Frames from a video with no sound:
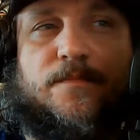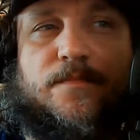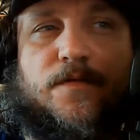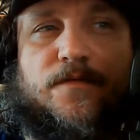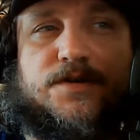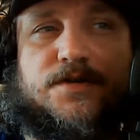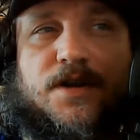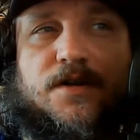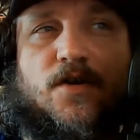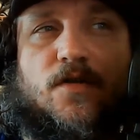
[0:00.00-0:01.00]

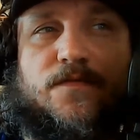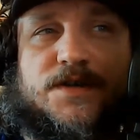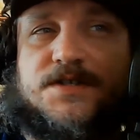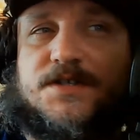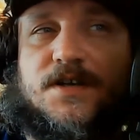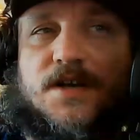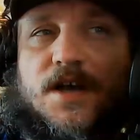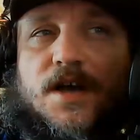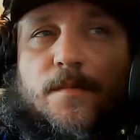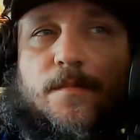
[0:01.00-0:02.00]
professional golfist.
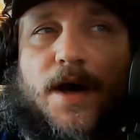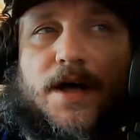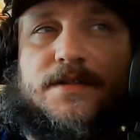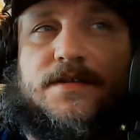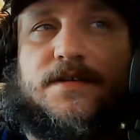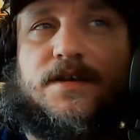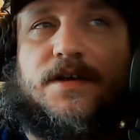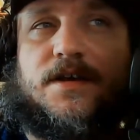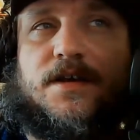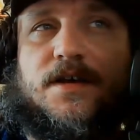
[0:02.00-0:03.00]
But
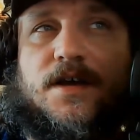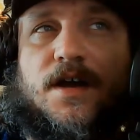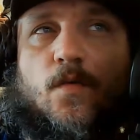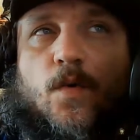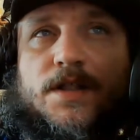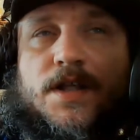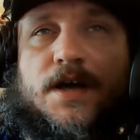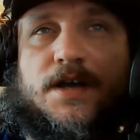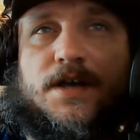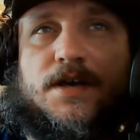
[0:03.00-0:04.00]
when
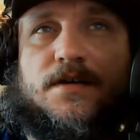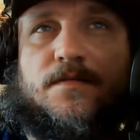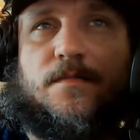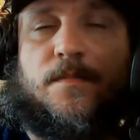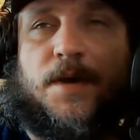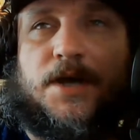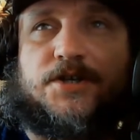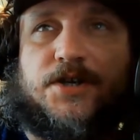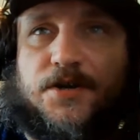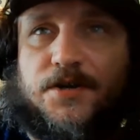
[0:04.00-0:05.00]
I
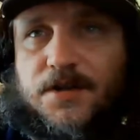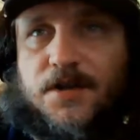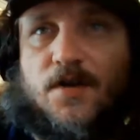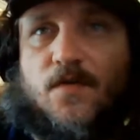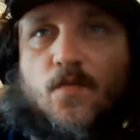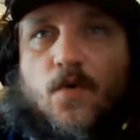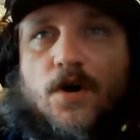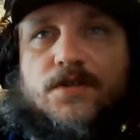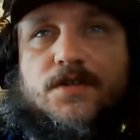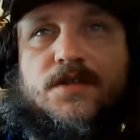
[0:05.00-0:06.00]
measured
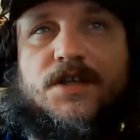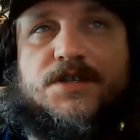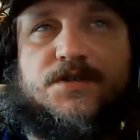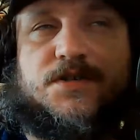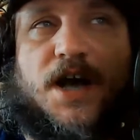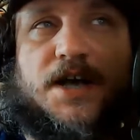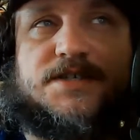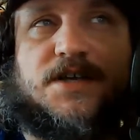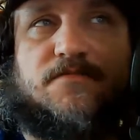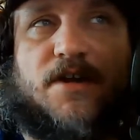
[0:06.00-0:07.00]
what these
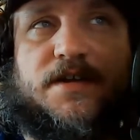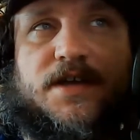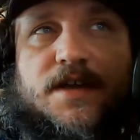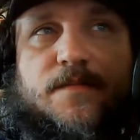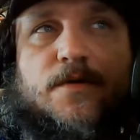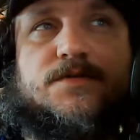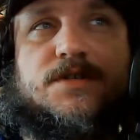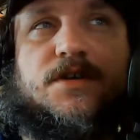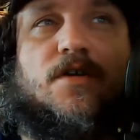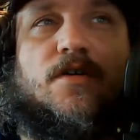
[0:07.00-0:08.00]
guys are ranking
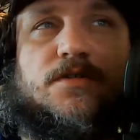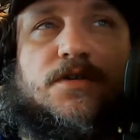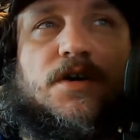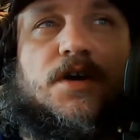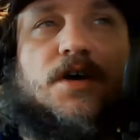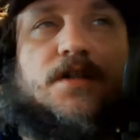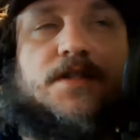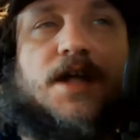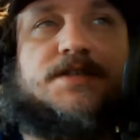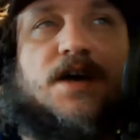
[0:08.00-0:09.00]
mostly on,
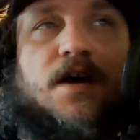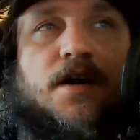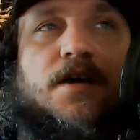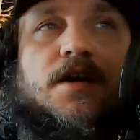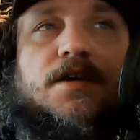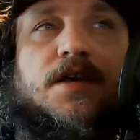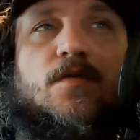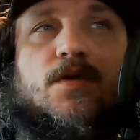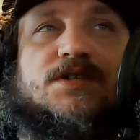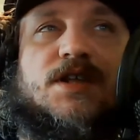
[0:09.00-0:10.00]
that are
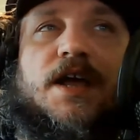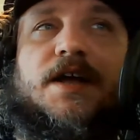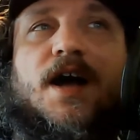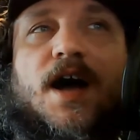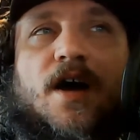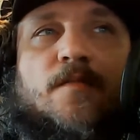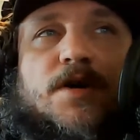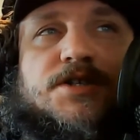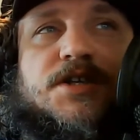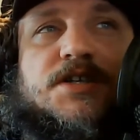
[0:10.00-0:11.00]
keywords like, how
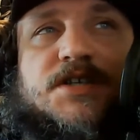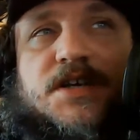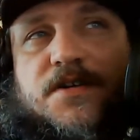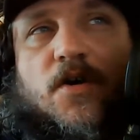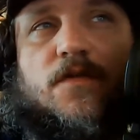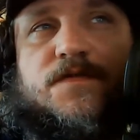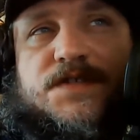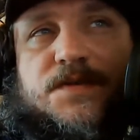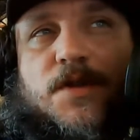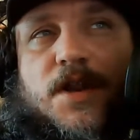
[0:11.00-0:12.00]
much does a golf
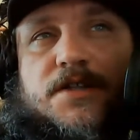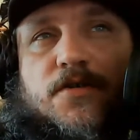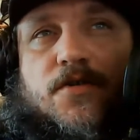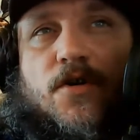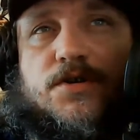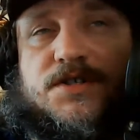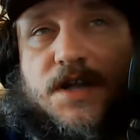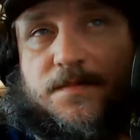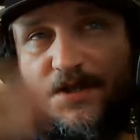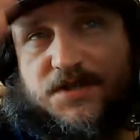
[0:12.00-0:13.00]
simulator cost?
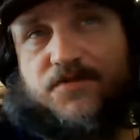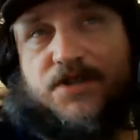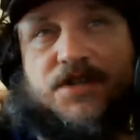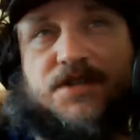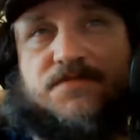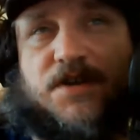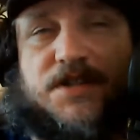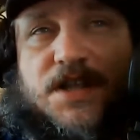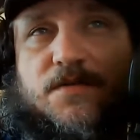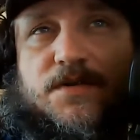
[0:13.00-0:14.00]
I'm just reading this
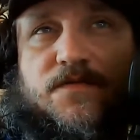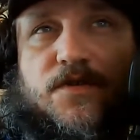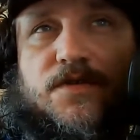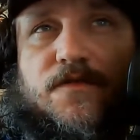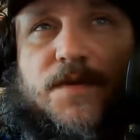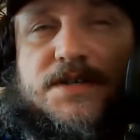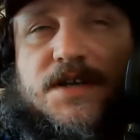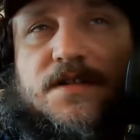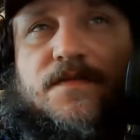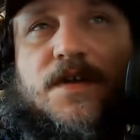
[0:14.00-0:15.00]
right now in front of
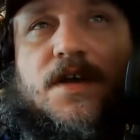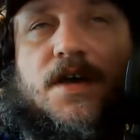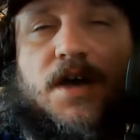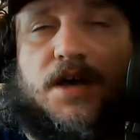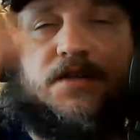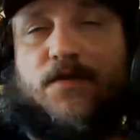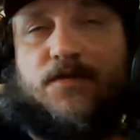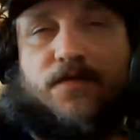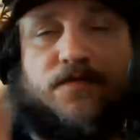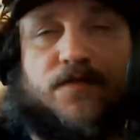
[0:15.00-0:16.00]
myself, I
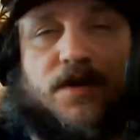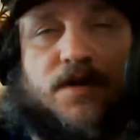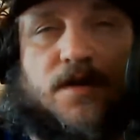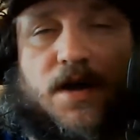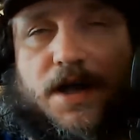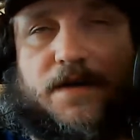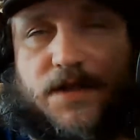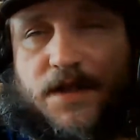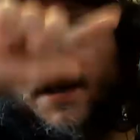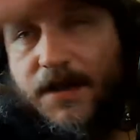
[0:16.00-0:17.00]
have
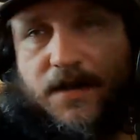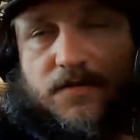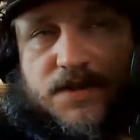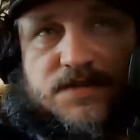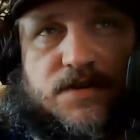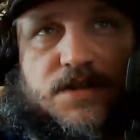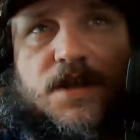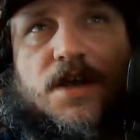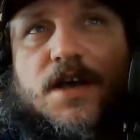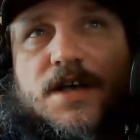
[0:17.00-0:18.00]
that, like on the screen.
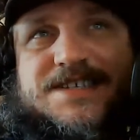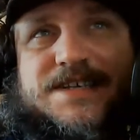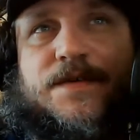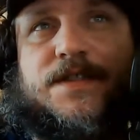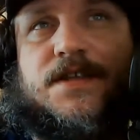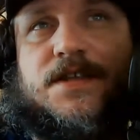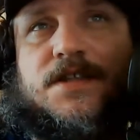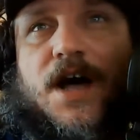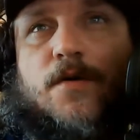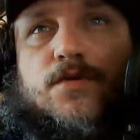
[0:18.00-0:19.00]
17
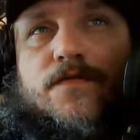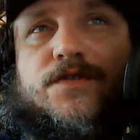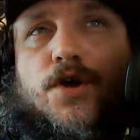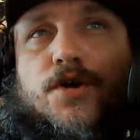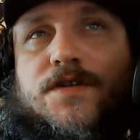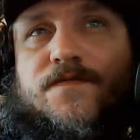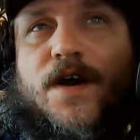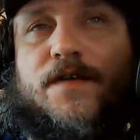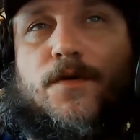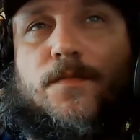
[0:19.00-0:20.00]
out of
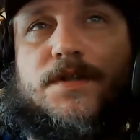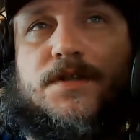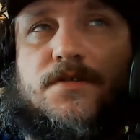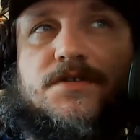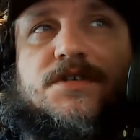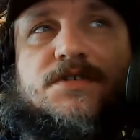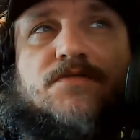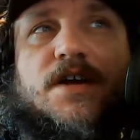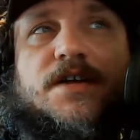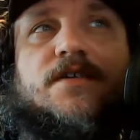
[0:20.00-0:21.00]
35 competitors is
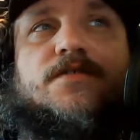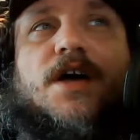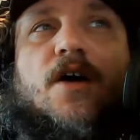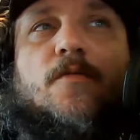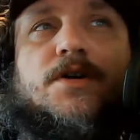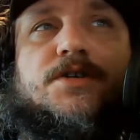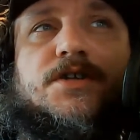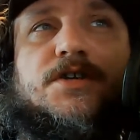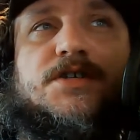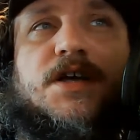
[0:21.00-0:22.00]
ranking on how much
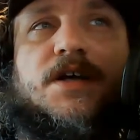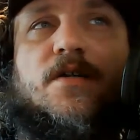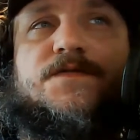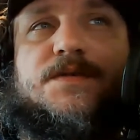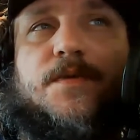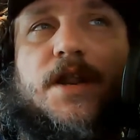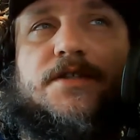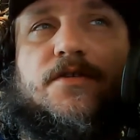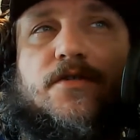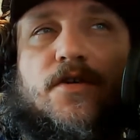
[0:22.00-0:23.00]
does a golf
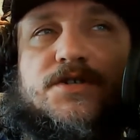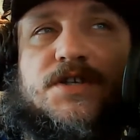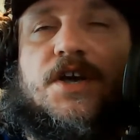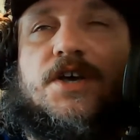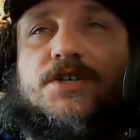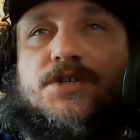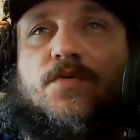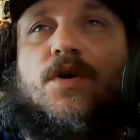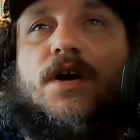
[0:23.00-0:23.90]
simulator cost. So